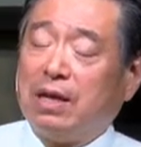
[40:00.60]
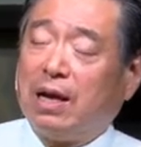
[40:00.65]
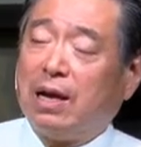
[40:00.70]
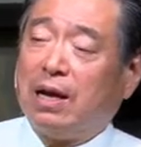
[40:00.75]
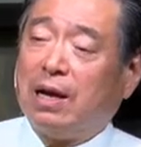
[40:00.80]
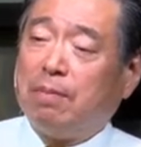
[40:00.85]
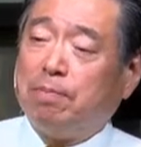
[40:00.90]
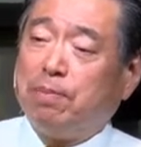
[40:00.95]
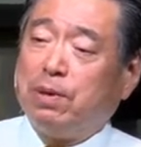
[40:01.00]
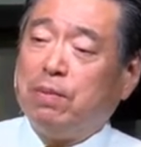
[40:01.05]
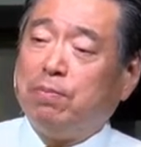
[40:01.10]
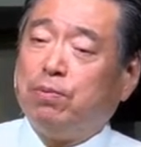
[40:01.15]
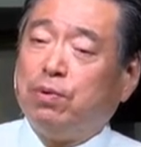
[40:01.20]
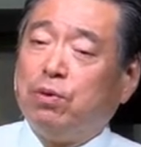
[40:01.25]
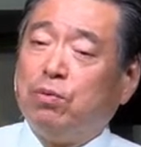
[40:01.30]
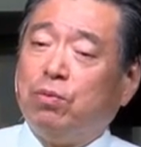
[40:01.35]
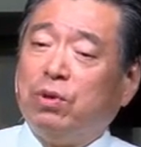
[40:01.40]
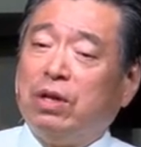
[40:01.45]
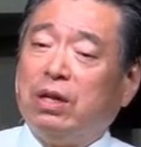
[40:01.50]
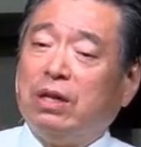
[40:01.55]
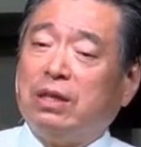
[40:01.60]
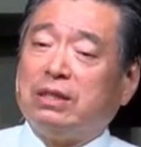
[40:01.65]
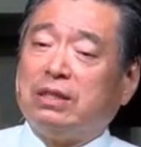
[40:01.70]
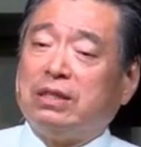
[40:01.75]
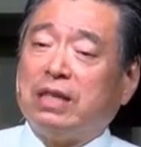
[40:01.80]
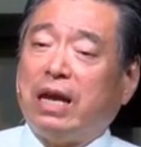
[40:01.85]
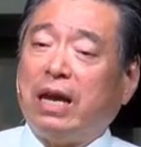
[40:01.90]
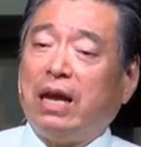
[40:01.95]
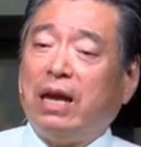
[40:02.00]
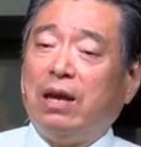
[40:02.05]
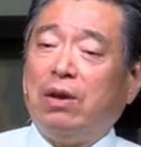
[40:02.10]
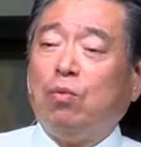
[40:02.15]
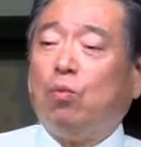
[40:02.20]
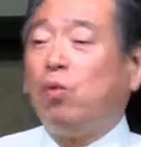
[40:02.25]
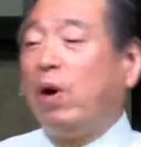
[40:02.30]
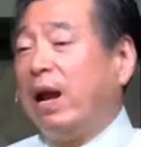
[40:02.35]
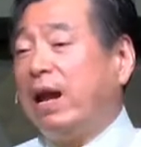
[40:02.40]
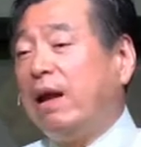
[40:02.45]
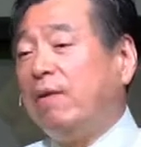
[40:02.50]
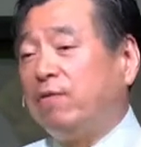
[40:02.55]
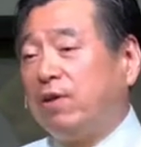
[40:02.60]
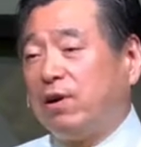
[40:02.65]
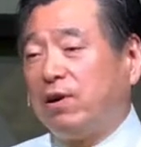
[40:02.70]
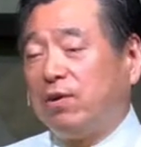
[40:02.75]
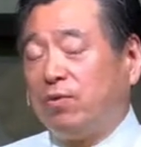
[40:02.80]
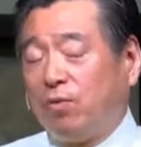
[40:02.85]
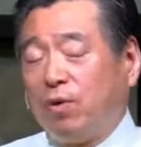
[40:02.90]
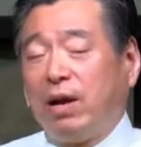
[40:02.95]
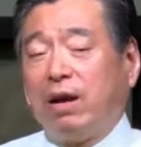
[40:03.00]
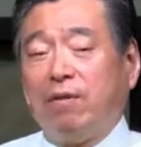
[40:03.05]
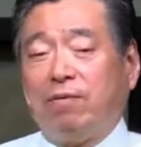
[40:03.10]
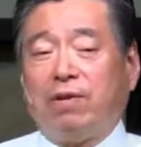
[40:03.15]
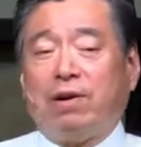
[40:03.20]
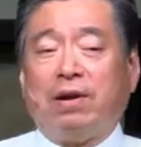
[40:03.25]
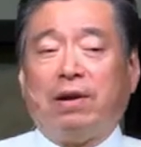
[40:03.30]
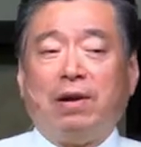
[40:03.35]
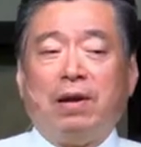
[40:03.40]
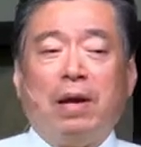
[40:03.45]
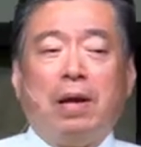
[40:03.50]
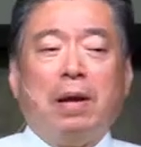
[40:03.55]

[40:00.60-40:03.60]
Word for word: uh, people will say, whatever, whatever.